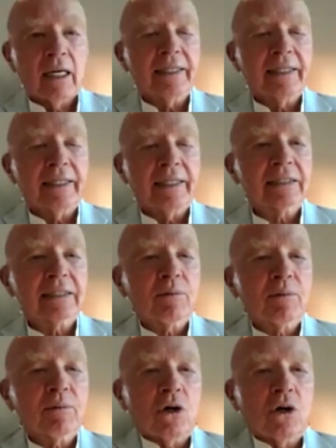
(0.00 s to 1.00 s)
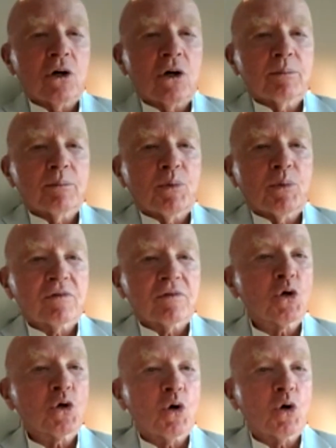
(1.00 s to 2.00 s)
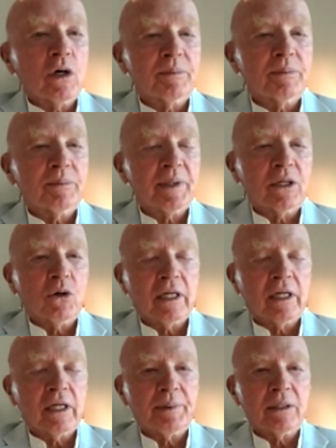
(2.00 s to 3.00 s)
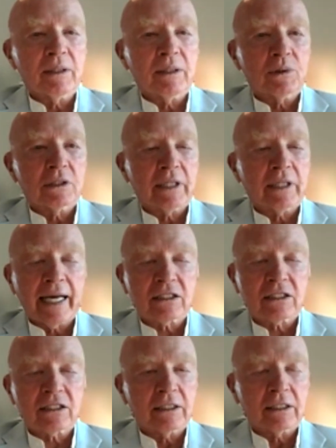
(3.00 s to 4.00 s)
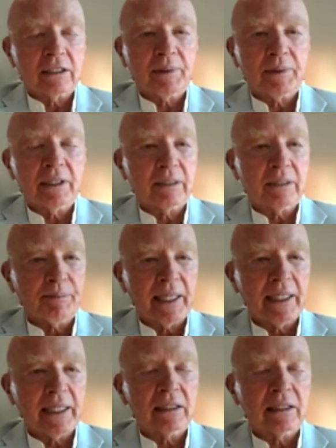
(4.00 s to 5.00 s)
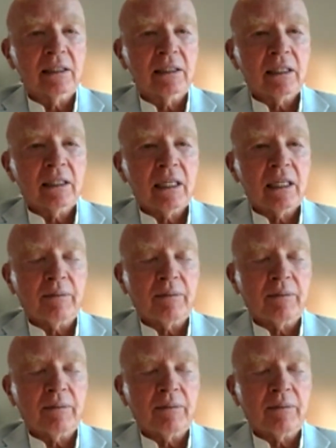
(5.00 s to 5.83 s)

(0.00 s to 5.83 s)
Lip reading: I was on the board of Lukoil, the big oil company, which is an excellent company, independent of the government.